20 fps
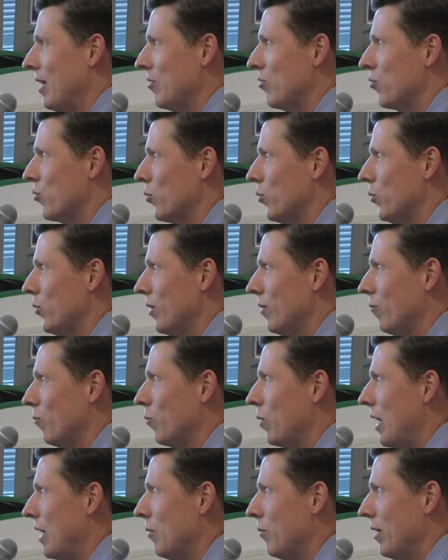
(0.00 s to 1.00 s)
that's true,
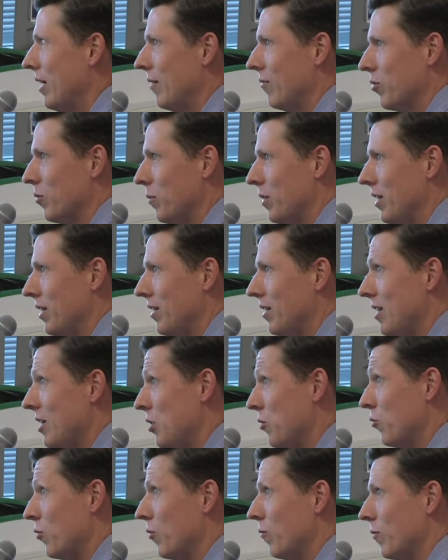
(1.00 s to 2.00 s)
then why do we have so many
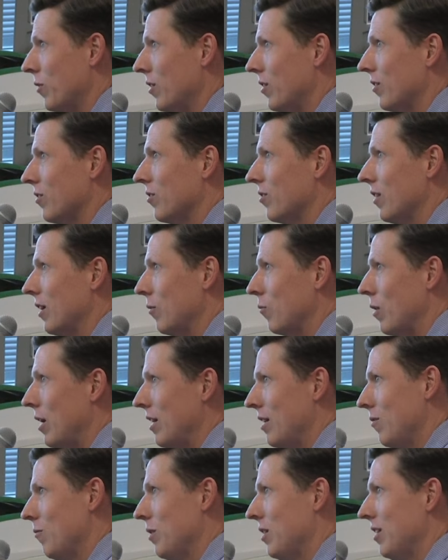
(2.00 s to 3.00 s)
introverts? Like,
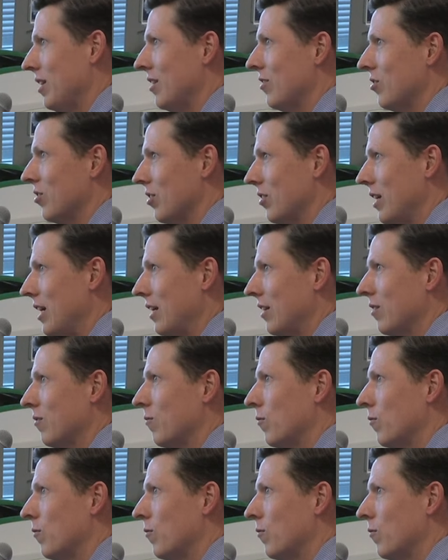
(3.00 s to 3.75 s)
why didn't we then select